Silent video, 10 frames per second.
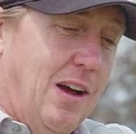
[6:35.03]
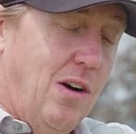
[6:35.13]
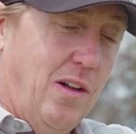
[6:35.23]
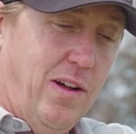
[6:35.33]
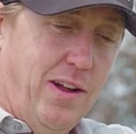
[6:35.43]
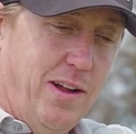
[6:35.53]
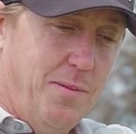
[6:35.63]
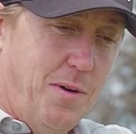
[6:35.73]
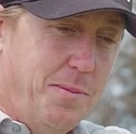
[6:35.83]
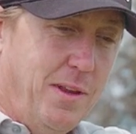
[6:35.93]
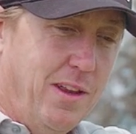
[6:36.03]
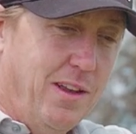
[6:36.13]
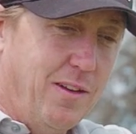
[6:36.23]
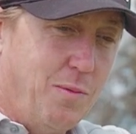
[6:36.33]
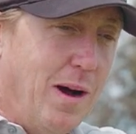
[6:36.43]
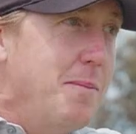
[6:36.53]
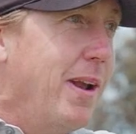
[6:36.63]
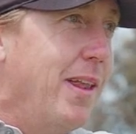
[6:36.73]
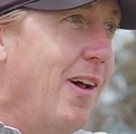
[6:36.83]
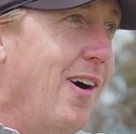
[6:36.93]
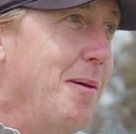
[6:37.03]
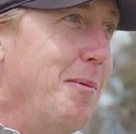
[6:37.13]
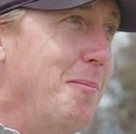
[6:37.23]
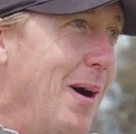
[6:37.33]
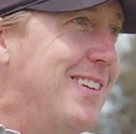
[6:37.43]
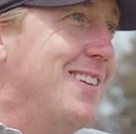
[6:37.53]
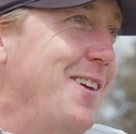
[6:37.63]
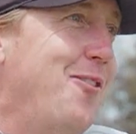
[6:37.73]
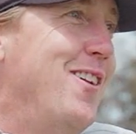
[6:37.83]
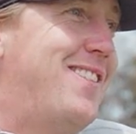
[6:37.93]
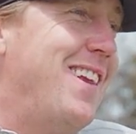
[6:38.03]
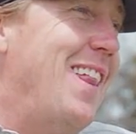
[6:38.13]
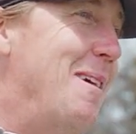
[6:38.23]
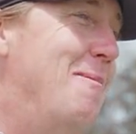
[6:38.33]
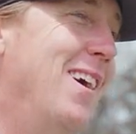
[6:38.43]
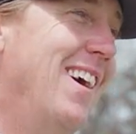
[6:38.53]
Well, it might be that they're just way better than I am, and it makes a difference to them.